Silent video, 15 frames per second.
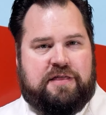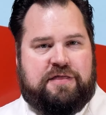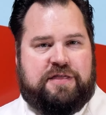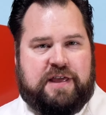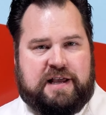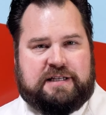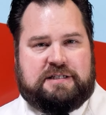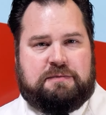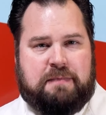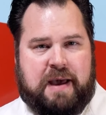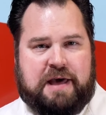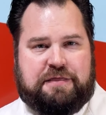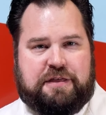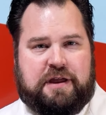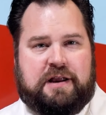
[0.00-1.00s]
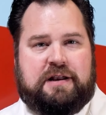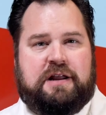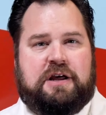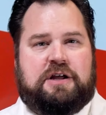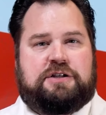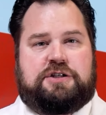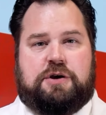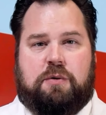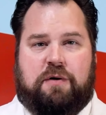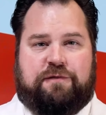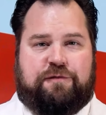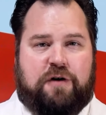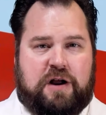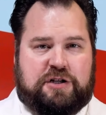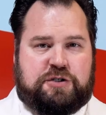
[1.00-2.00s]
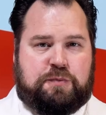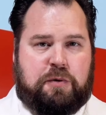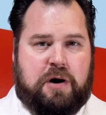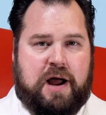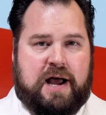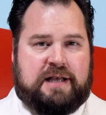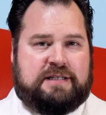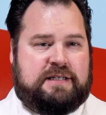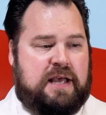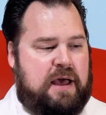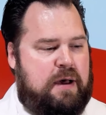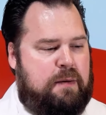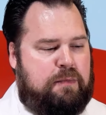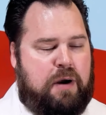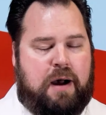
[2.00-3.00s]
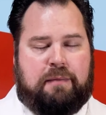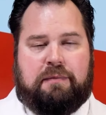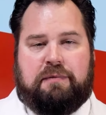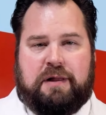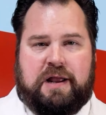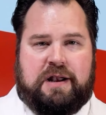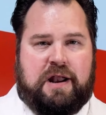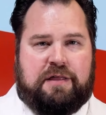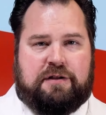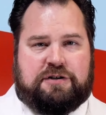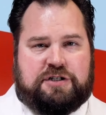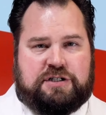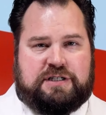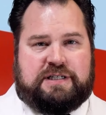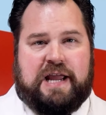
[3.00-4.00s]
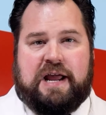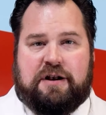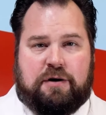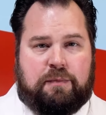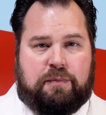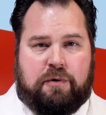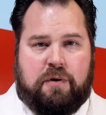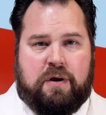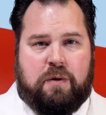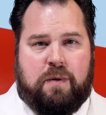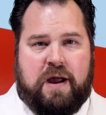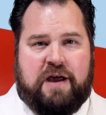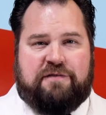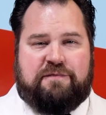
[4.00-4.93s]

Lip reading: this method to a French press, probably another just standard brewing way